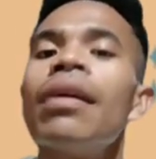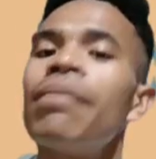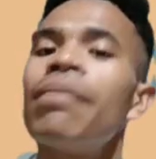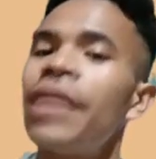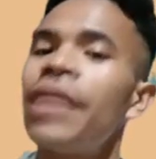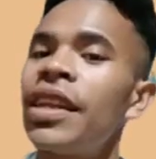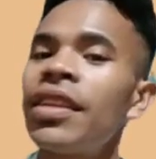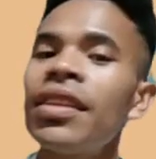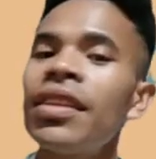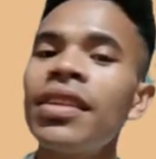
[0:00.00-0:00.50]

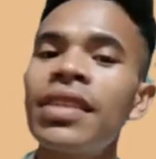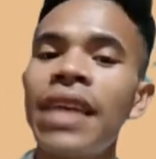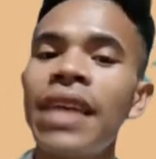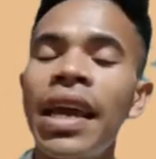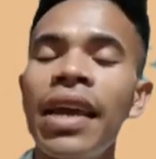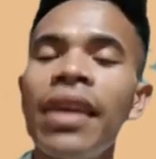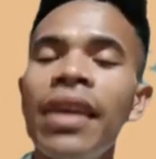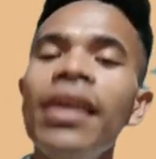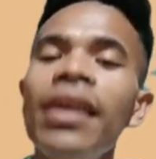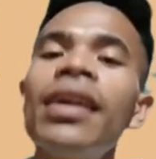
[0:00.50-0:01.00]
Meaning to
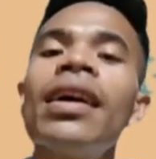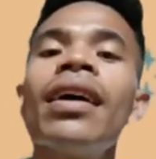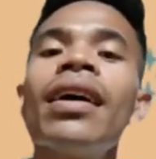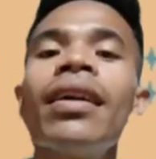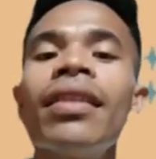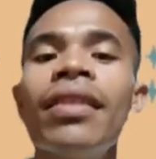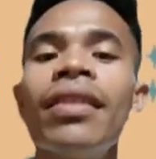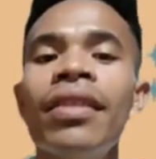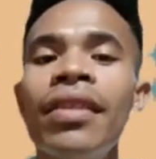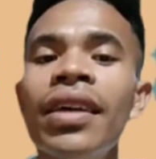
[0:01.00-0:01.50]
say,
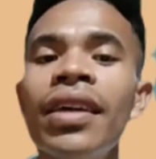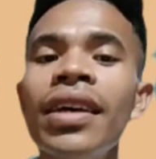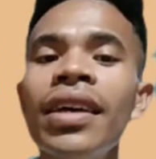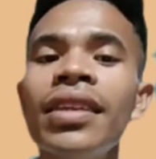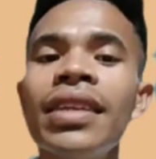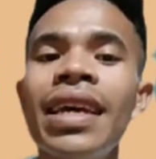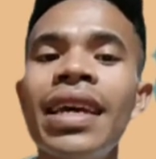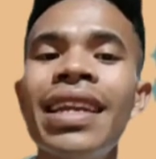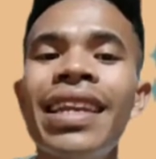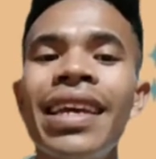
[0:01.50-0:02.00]

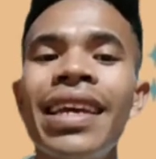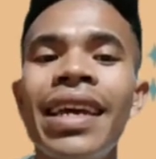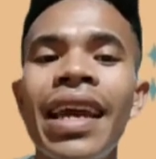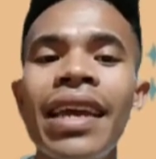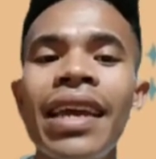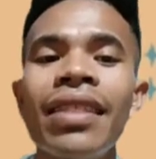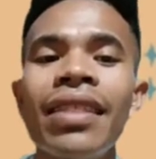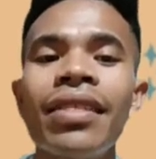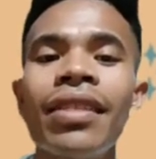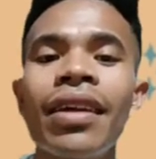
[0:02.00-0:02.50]
this
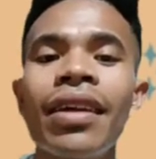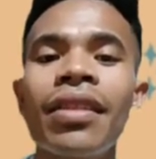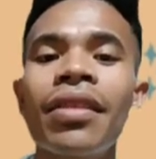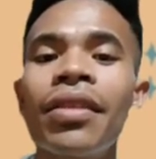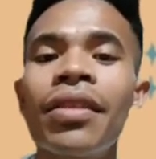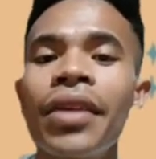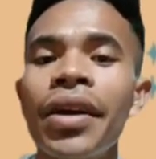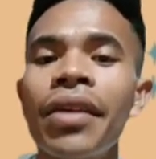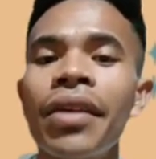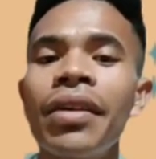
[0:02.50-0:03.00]
indicates
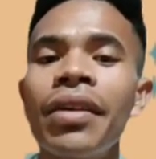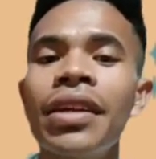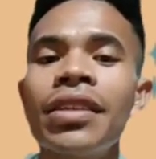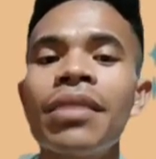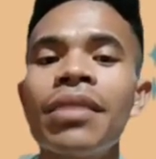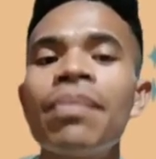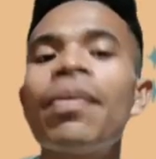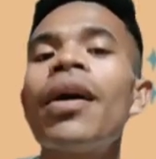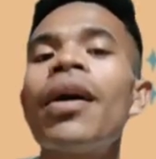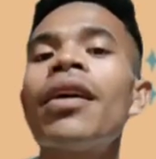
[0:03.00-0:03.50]
that there is
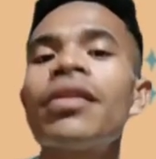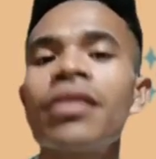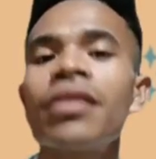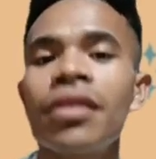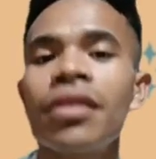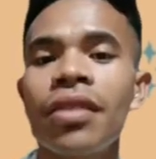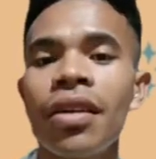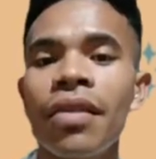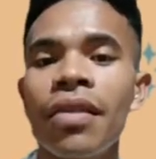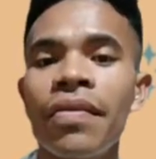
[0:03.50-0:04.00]
a
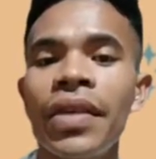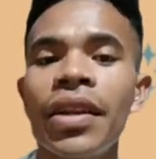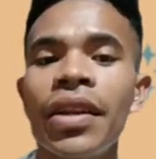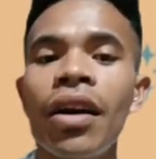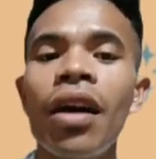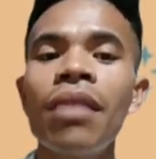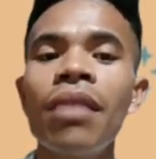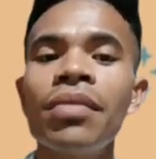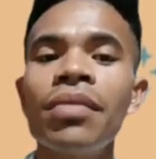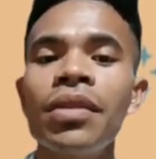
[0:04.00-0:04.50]
positive and
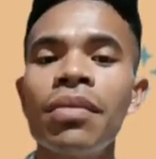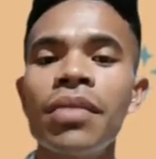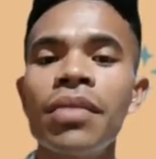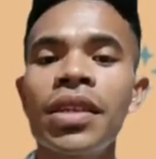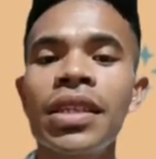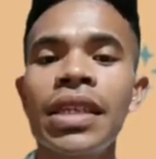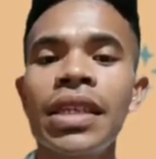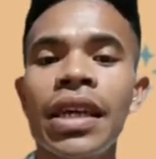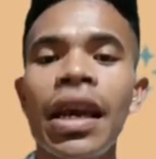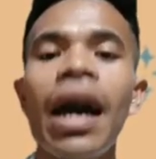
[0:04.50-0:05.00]

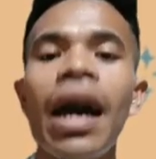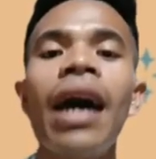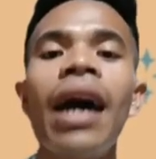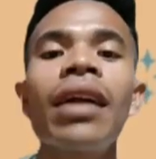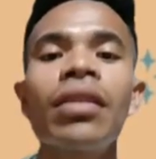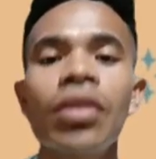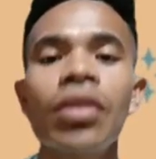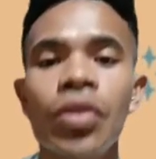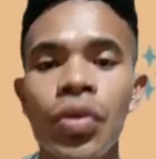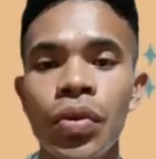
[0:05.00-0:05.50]
optimistic
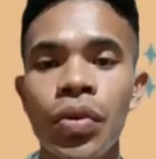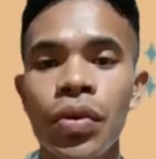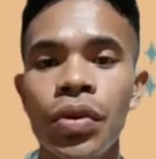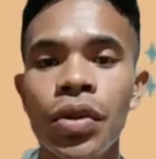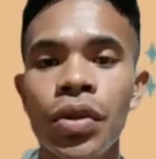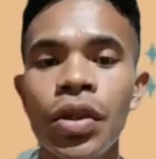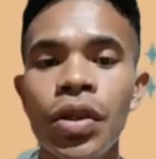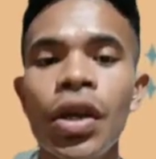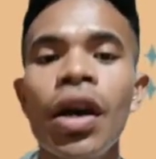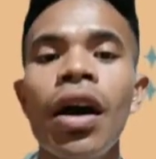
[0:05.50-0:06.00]

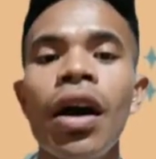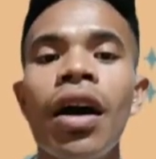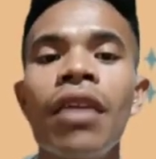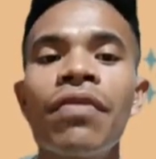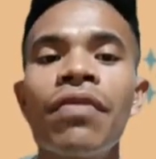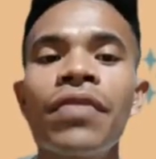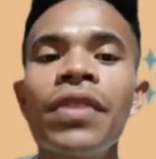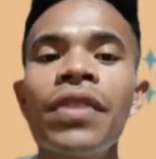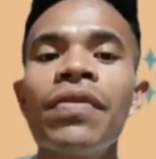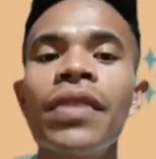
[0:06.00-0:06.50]
attitudes
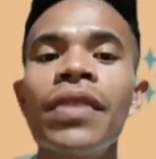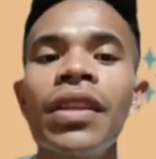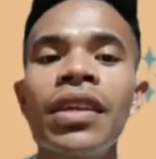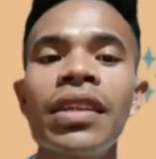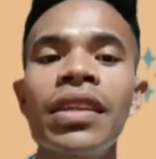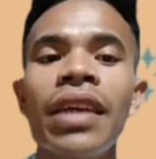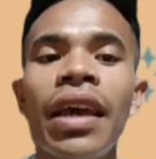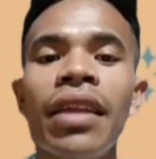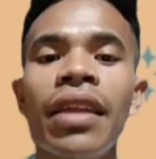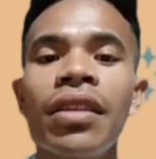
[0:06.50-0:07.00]

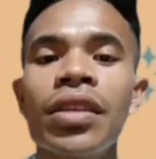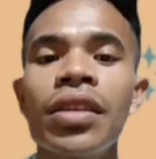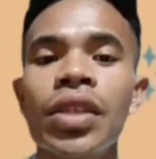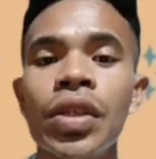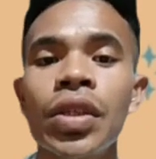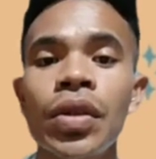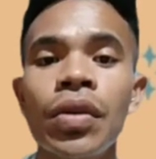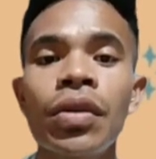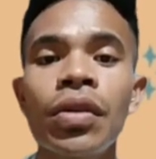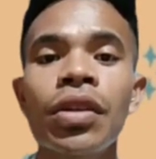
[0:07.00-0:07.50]
prevalent in the
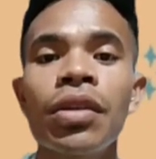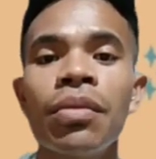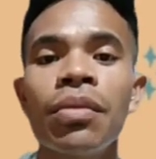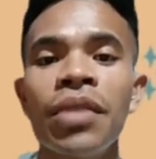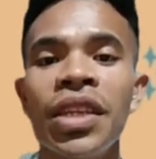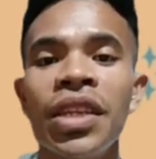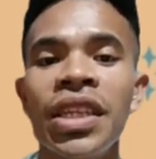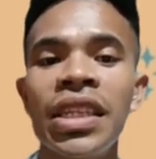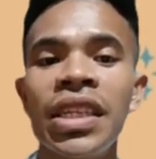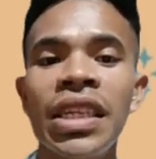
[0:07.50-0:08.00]
school
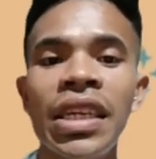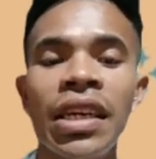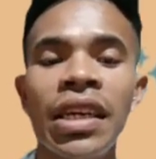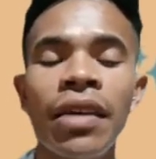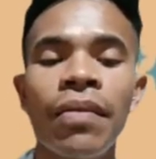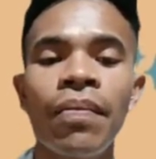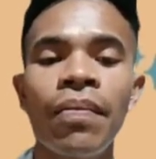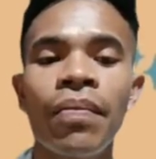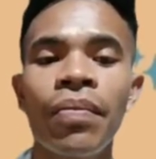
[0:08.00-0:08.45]
community.